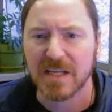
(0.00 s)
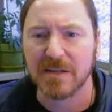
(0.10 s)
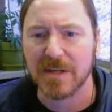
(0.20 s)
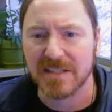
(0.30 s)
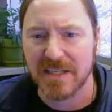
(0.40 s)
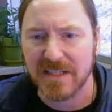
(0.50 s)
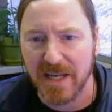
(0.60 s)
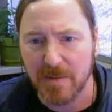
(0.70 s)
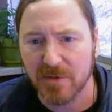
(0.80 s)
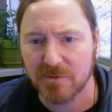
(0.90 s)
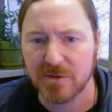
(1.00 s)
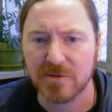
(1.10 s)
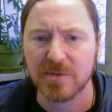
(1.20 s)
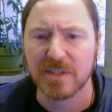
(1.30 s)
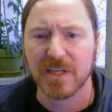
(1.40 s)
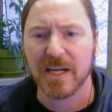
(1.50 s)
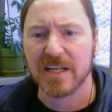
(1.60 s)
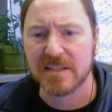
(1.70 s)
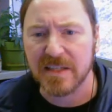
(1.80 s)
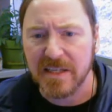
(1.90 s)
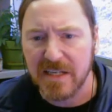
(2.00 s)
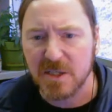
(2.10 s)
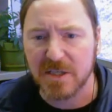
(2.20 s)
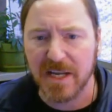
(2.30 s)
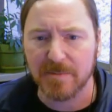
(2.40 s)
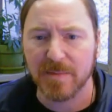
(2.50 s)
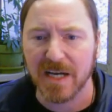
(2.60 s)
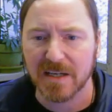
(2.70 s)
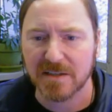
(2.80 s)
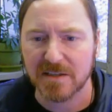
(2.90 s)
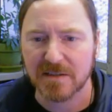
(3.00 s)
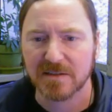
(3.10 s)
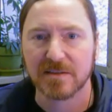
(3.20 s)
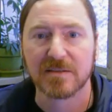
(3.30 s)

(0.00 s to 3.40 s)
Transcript: And as I tab through, I can see each tab box